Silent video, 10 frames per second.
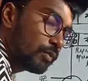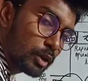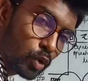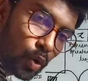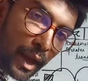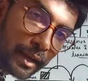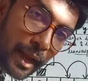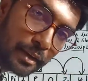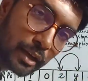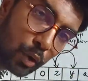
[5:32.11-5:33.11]
will go and
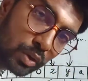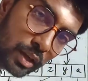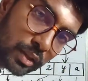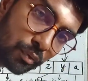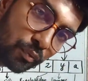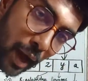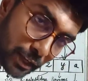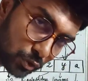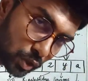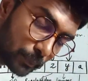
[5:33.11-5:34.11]
encounter the
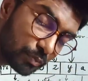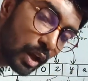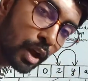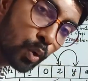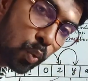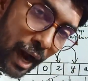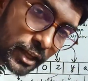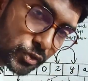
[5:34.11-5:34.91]
Y gene. Y